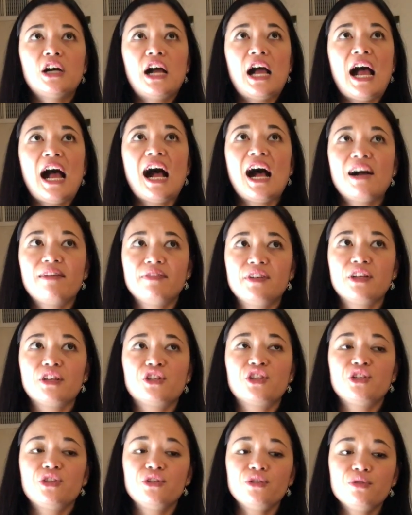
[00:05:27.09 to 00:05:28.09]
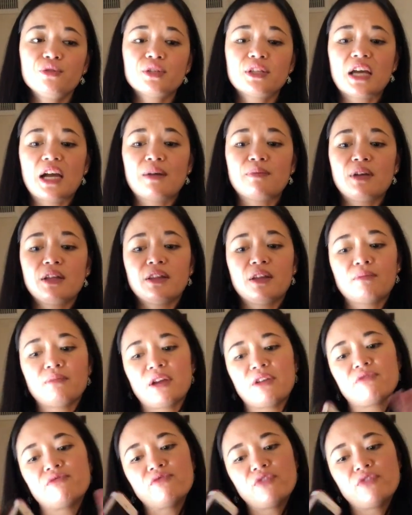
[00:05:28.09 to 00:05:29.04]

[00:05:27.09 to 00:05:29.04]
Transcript: having to use them, and then my